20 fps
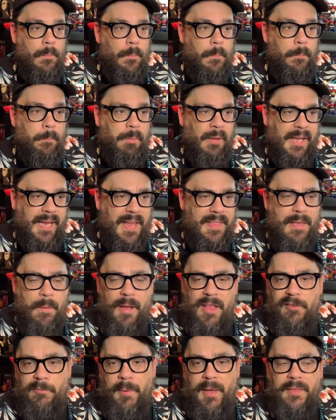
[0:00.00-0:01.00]
But again, that
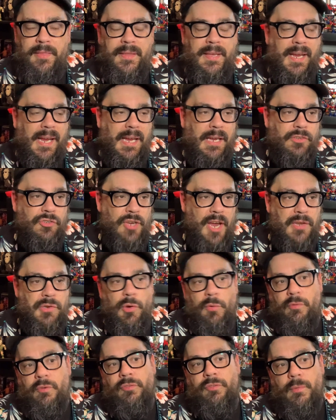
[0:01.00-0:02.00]
might have been the
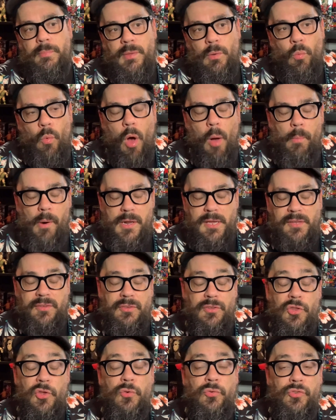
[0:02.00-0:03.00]
changeover from the Walmart
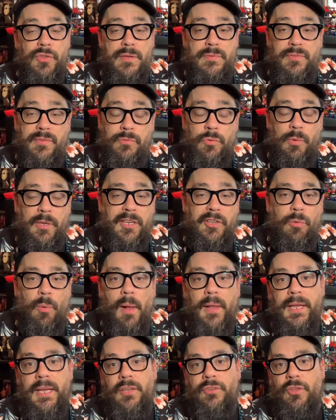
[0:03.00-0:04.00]
exclusives of
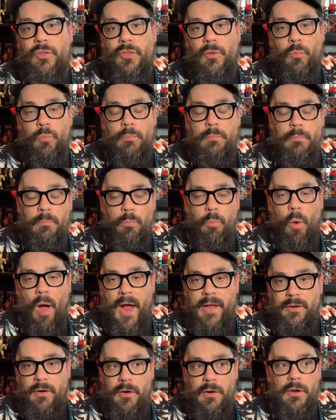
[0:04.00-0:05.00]
2020 to the
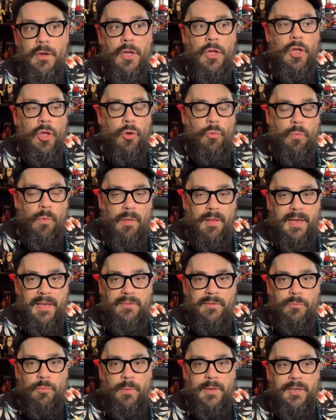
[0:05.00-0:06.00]
wider
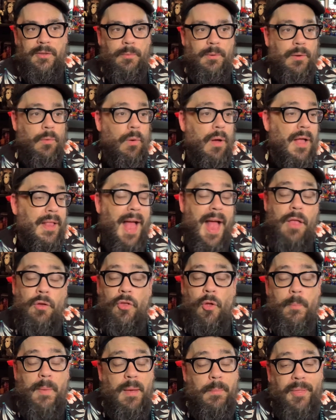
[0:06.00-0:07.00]
release of 2021. I don't
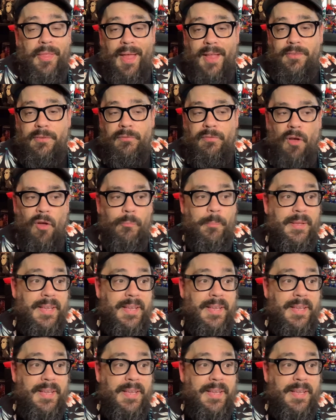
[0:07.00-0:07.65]
know. Maybe that's involved.